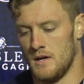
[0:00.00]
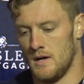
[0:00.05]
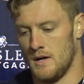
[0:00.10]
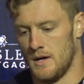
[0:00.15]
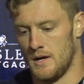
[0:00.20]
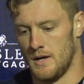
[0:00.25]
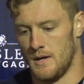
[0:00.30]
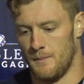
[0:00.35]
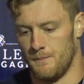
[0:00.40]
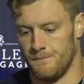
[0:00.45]

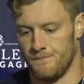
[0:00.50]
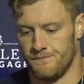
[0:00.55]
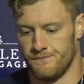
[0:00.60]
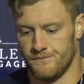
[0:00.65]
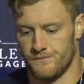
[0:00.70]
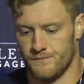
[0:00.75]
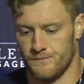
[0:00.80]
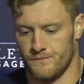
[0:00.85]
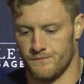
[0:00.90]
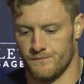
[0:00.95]
um,
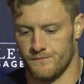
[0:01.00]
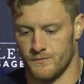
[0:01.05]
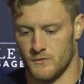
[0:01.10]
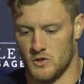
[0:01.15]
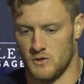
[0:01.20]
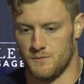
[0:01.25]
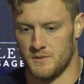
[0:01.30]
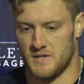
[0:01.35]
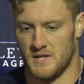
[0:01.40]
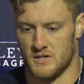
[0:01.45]

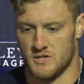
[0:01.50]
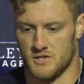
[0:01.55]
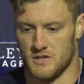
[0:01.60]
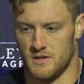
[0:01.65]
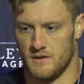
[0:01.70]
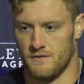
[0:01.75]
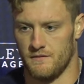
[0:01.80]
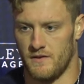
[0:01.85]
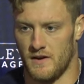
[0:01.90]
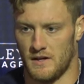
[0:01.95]
could
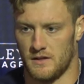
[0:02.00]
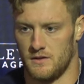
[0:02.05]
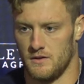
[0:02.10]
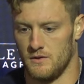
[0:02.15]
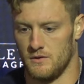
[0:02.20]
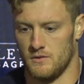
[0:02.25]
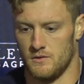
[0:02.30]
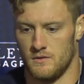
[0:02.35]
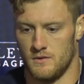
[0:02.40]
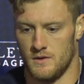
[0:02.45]
potentially affect
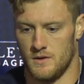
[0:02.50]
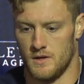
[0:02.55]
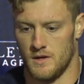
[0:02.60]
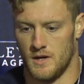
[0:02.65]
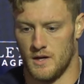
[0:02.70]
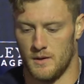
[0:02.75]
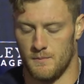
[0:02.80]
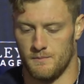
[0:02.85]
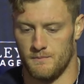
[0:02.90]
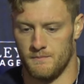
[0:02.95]
you,
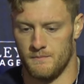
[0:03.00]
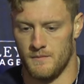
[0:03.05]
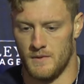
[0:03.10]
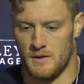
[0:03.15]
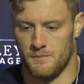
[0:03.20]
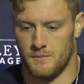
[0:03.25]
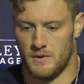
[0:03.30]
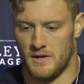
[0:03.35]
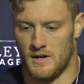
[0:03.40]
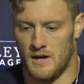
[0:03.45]
um,
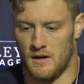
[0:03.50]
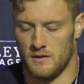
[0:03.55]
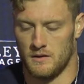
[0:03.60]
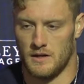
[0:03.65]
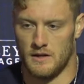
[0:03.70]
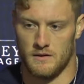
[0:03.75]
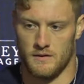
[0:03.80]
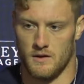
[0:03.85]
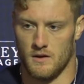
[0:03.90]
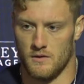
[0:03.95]
but not
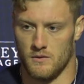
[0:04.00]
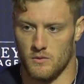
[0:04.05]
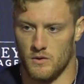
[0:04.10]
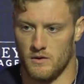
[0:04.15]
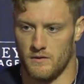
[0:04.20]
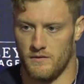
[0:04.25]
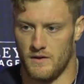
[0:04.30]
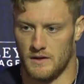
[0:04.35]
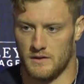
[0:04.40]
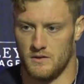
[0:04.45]
letting the other one
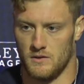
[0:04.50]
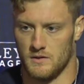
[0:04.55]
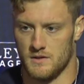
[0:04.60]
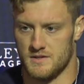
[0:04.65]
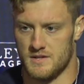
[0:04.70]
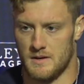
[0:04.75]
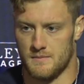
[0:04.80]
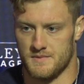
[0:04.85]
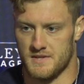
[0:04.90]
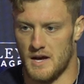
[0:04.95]
affect you at the
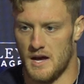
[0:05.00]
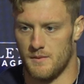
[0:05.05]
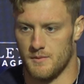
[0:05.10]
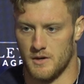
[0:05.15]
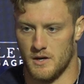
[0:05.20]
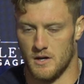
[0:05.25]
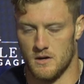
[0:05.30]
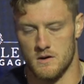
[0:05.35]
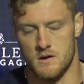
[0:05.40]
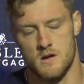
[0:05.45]
same time, you
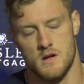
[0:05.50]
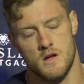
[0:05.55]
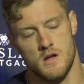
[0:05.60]
know.